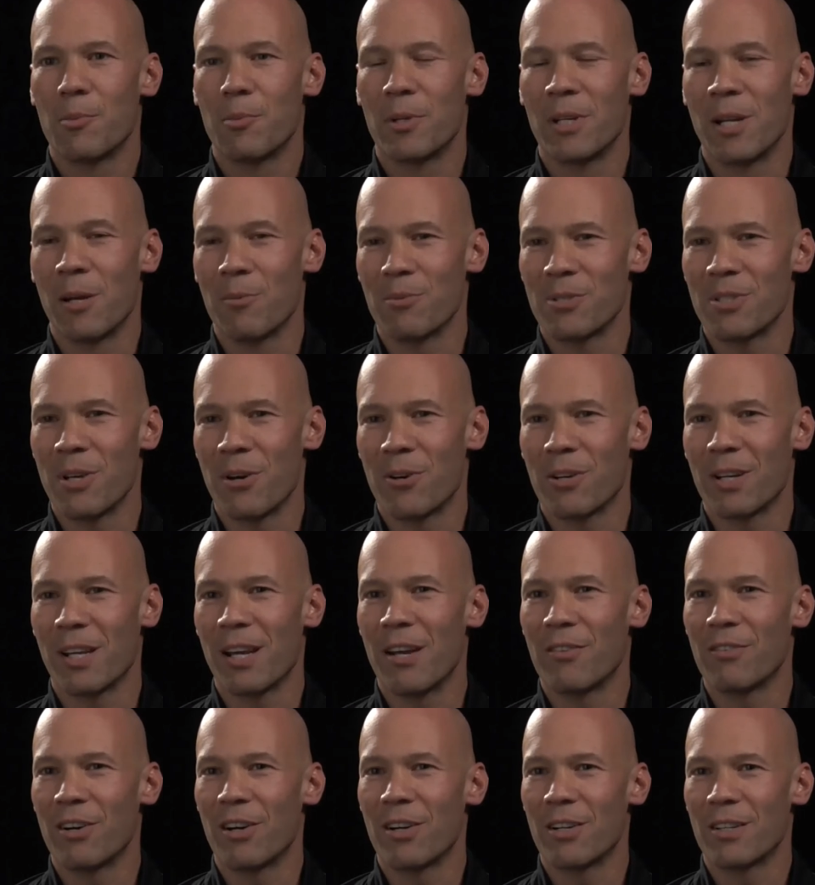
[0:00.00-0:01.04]
My name is Eric
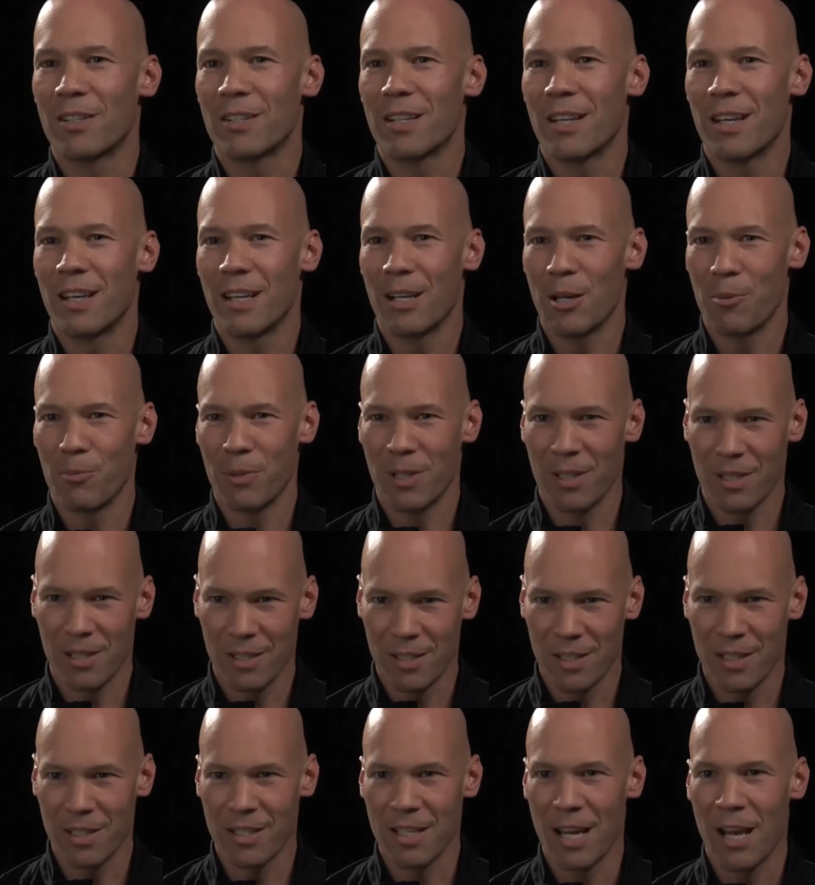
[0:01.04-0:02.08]
Avar, and I'm the
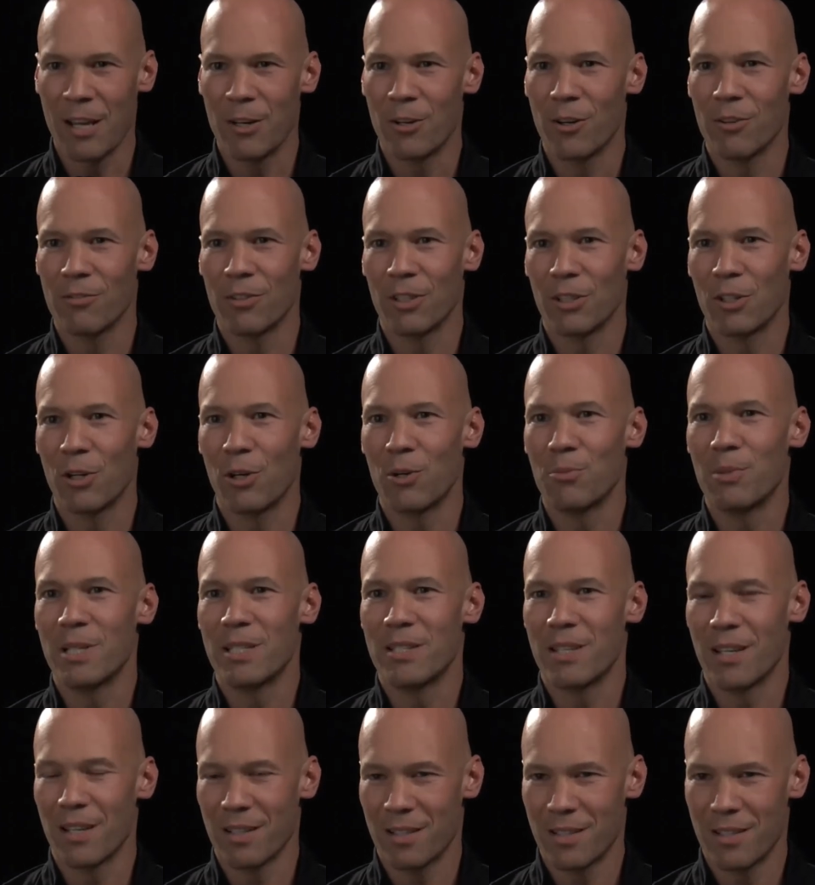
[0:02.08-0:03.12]
designer of the Kobe
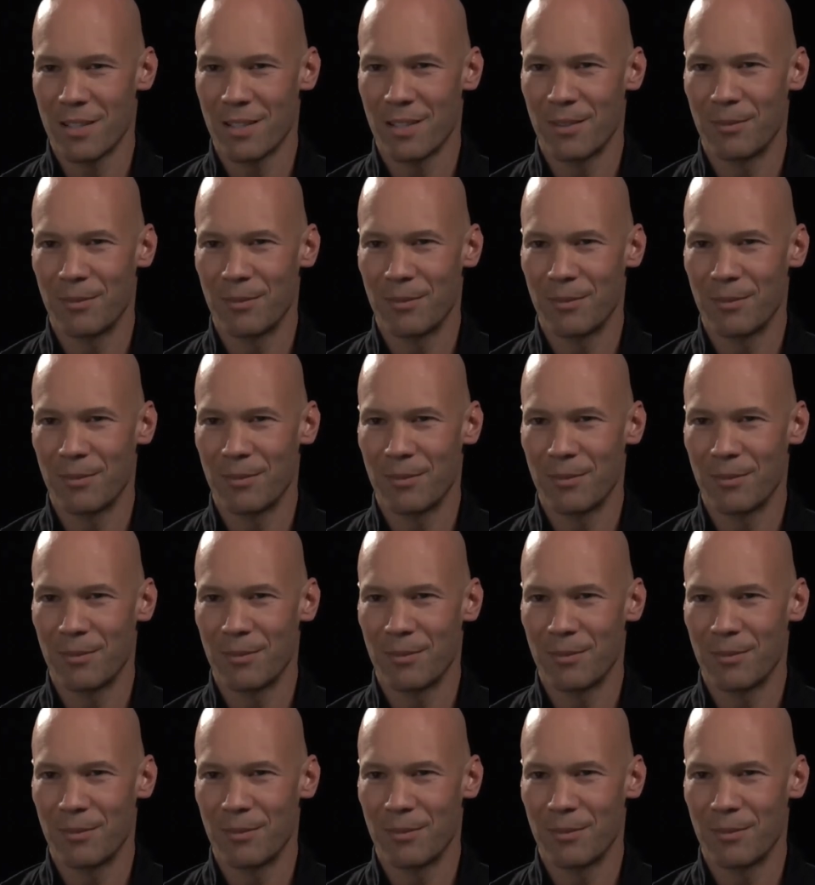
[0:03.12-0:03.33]
6.